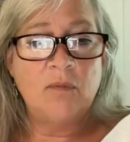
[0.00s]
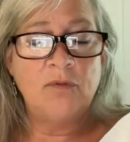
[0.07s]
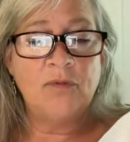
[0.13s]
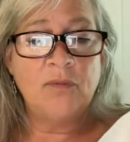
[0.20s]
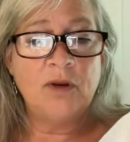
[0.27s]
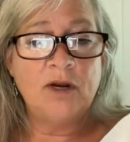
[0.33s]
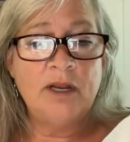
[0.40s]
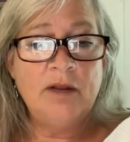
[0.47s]
was
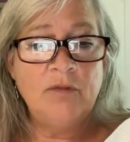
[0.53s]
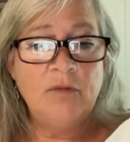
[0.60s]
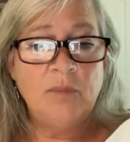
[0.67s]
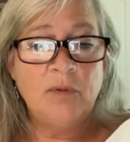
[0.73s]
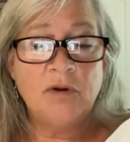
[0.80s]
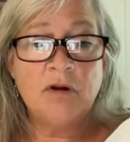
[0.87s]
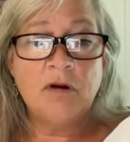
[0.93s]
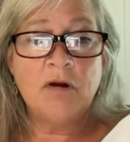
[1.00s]
reading his
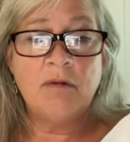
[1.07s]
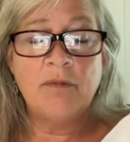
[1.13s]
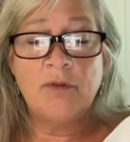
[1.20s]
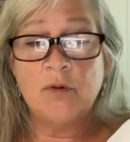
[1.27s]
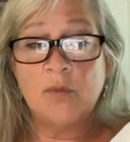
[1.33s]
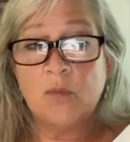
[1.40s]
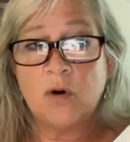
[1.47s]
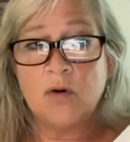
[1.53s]
book called
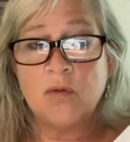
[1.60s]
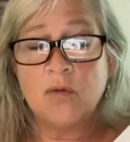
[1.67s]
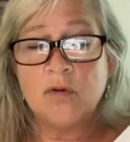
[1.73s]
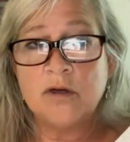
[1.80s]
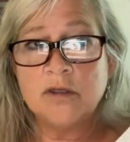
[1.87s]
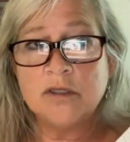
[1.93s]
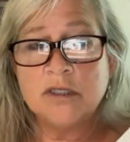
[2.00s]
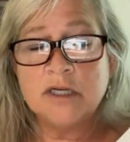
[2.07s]
The
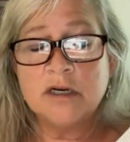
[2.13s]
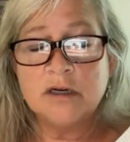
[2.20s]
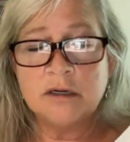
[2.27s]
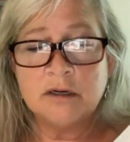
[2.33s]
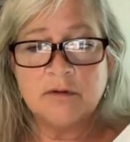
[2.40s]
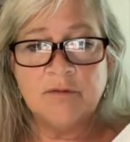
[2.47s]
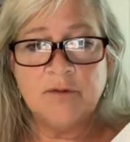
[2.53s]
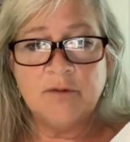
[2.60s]
Road to
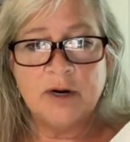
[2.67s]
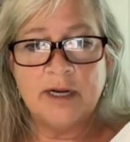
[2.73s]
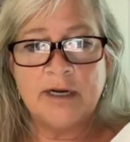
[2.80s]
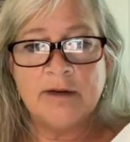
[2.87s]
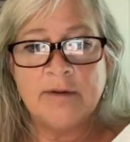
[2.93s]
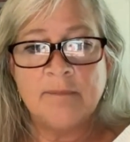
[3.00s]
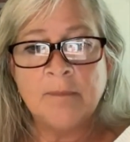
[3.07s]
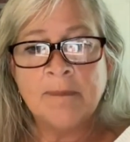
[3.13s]

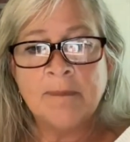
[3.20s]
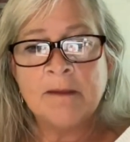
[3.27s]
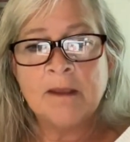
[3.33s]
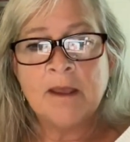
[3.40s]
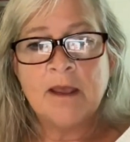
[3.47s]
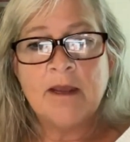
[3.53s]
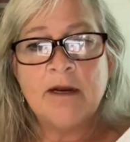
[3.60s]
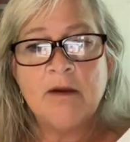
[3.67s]
Unafraid.
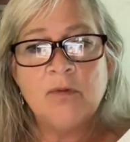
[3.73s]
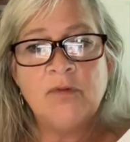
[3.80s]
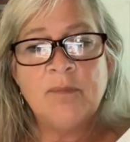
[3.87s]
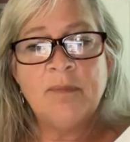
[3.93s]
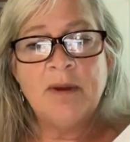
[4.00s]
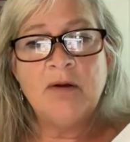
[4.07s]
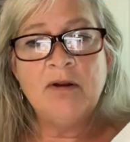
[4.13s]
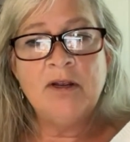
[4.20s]
And it was
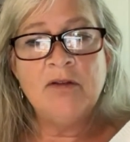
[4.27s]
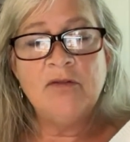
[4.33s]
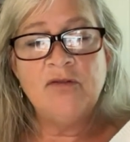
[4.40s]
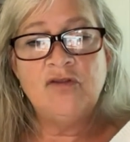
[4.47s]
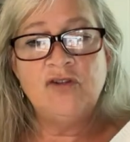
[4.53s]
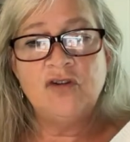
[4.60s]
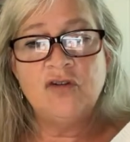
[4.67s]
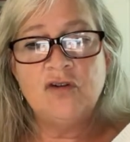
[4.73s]
about his
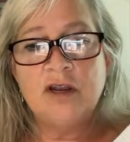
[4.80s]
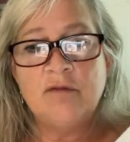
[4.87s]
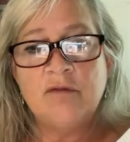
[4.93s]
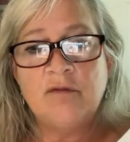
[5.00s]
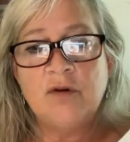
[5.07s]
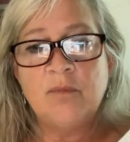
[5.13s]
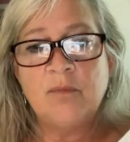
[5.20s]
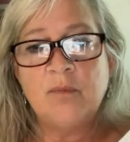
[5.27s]
journey
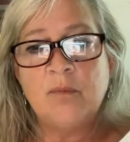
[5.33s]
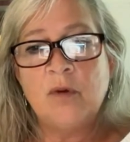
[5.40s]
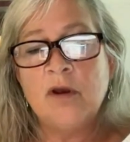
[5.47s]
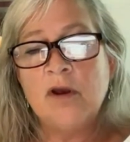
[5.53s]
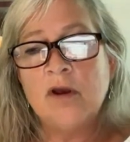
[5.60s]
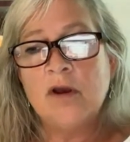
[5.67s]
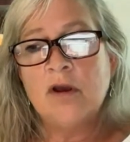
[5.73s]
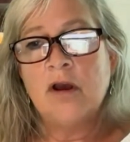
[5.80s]
from
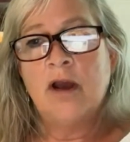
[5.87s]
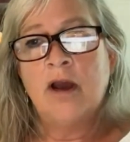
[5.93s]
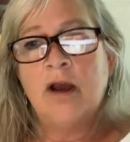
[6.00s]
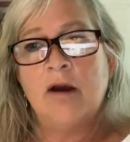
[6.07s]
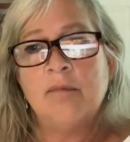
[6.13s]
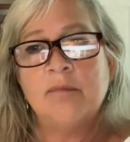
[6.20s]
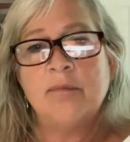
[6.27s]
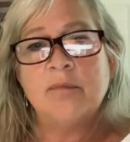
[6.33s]

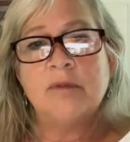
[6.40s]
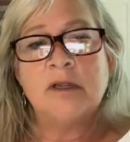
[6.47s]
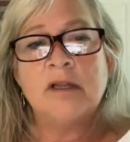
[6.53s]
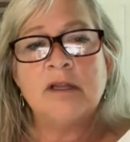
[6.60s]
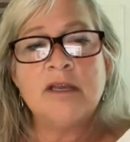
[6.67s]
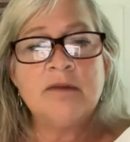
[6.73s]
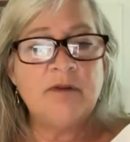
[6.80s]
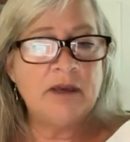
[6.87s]

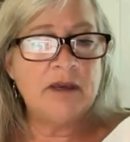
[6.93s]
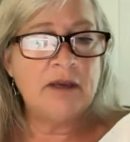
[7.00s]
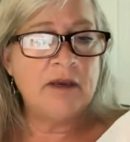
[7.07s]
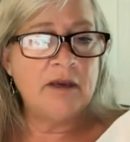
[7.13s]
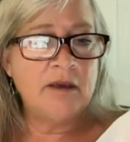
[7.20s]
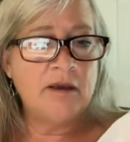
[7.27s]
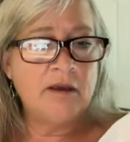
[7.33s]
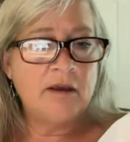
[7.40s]

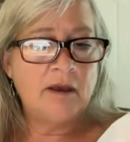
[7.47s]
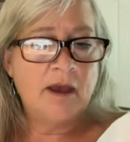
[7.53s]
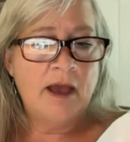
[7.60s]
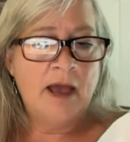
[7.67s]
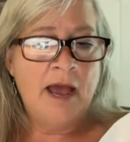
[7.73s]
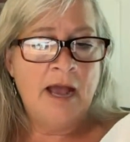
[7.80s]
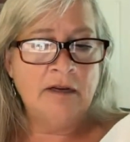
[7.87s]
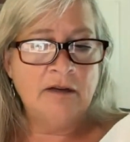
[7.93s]
leaving
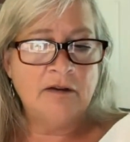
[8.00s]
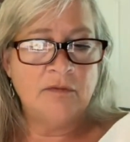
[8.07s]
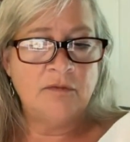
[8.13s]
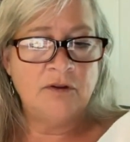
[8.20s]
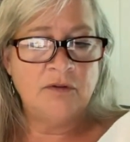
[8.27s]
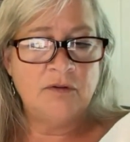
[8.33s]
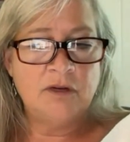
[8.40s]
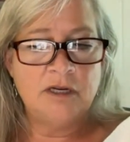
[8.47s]
active
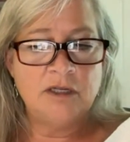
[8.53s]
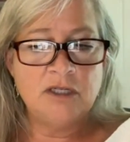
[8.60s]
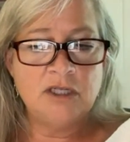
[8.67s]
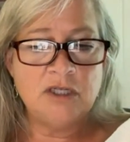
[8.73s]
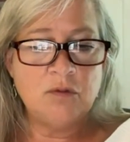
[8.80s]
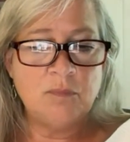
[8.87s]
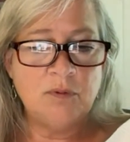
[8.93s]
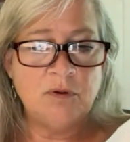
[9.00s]
duty
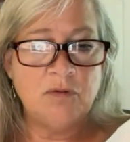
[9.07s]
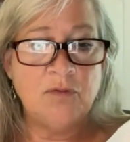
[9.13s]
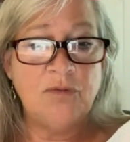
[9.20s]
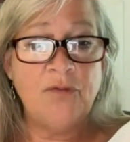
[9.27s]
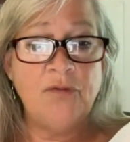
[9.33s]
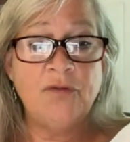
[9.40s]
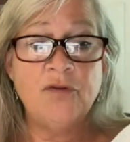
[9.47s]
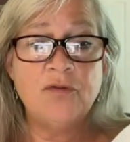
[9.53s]
to
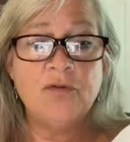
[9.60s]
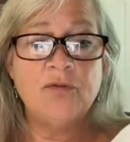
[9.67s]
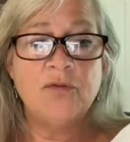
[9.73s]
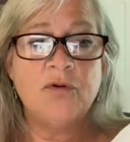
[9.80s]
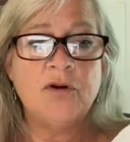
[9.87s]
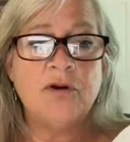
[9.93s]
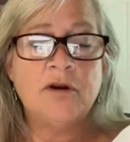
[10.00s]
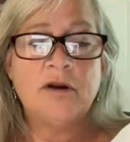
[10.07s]

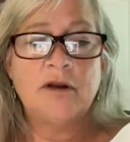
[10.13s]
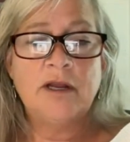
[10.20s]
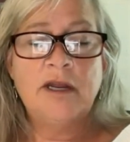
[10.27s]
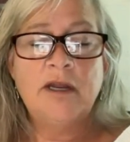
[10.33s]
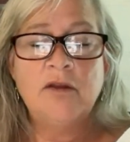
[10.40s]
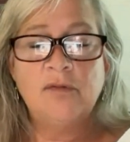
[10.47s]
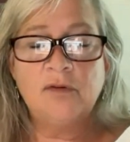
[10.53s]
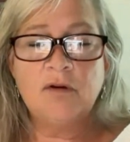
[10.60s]
pursue
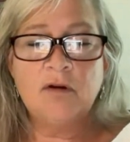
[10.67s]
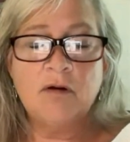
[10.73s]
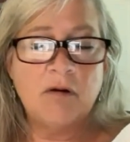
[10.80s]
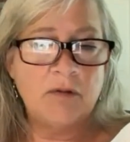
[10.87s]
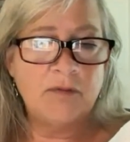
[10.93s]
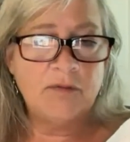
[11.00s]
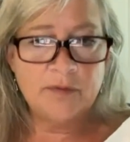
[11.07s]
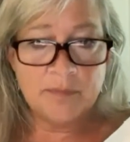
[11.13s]
his
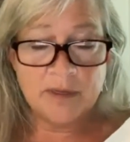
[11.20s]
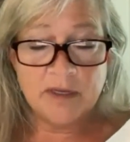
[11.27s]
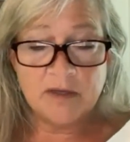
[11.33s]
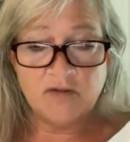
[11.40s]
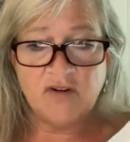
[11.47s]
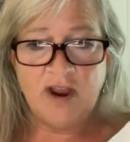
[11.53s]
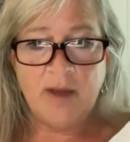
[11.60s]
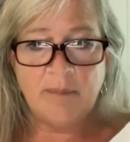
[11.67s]
call to be a
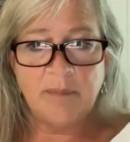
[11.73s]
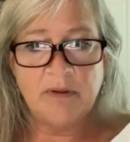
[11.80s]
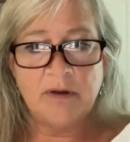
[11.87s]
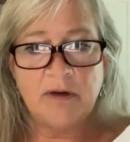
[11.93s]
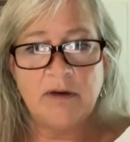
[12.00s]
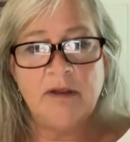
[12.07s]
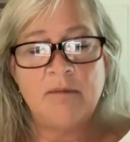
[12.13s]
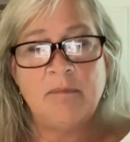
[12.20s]

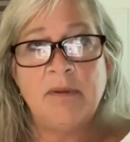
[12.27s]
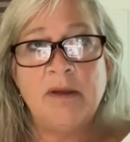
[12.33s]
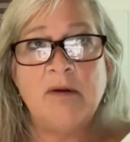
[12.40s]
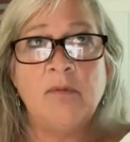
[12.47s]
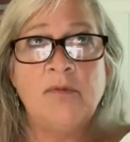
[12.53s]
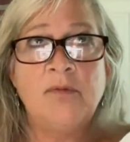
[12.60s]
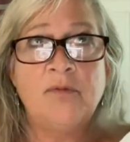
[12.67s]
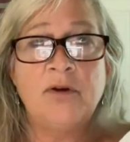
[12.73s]
chaplain. And Ben
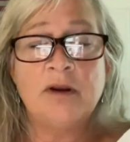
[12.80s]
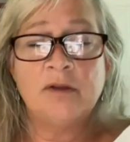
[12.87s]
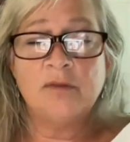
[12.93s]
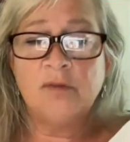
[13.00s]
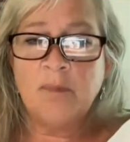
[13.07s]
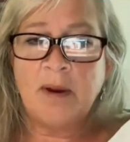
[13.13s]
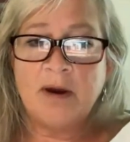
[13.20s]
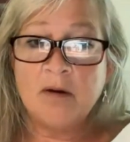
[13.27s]
was very
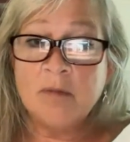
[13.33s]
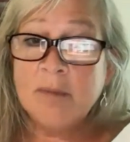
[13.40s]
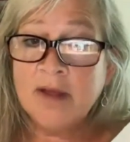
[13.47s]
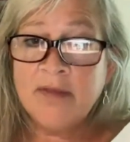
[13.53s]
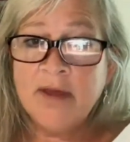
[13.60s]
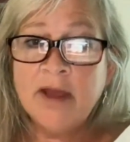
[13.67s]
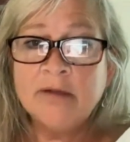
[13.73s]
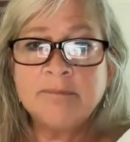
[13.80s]
inspired by
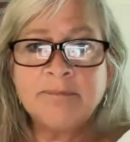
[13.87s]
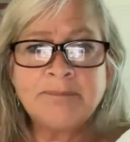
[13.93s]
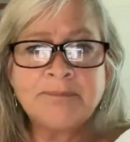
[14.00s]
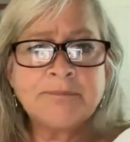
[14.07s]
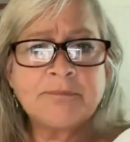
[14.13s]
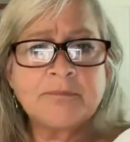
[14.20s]
that.